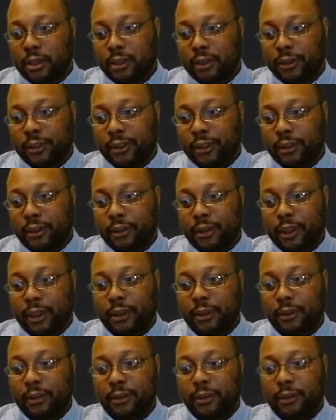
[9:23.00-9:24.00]
So
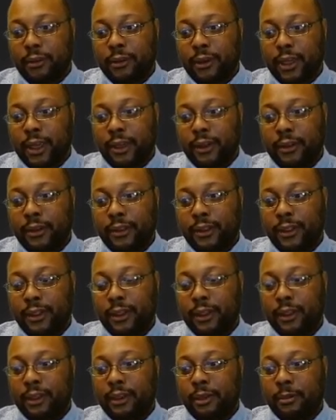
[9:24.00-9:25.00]
hello
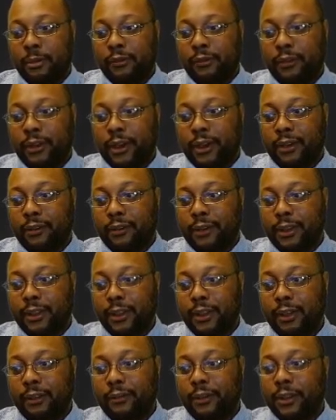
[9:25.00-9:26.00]
galaxy number 5, let's
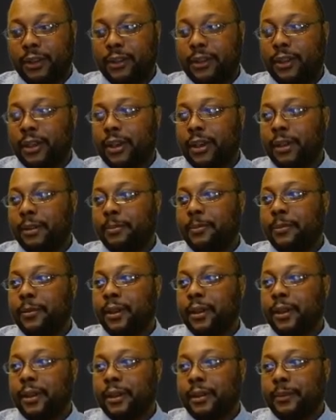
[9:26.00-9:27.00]
have a good time.
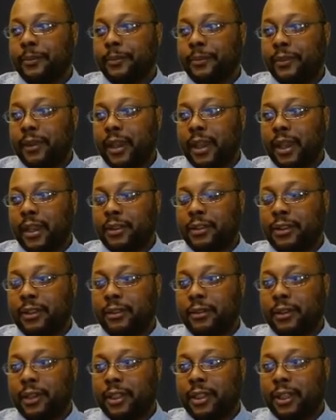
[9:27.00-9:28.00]
And
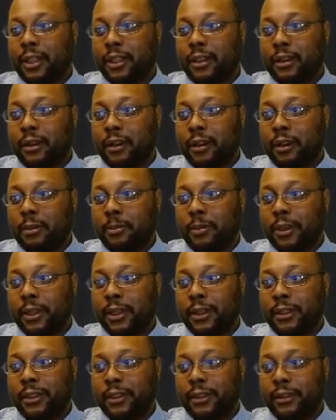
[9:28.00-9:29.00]
so we did a
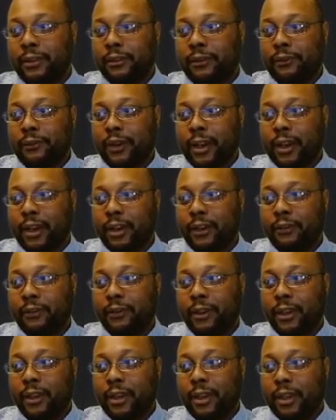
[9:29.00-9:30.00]
plus the 5,
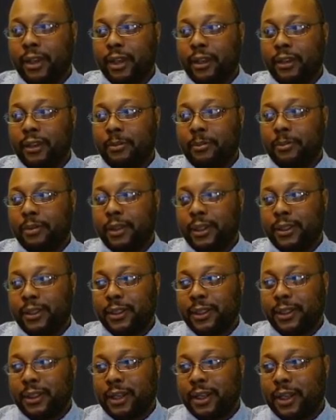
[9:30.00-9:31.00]
and then plus
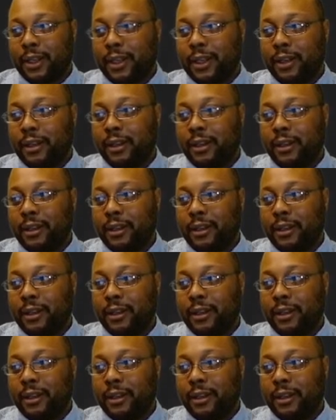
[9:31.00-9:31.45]
that.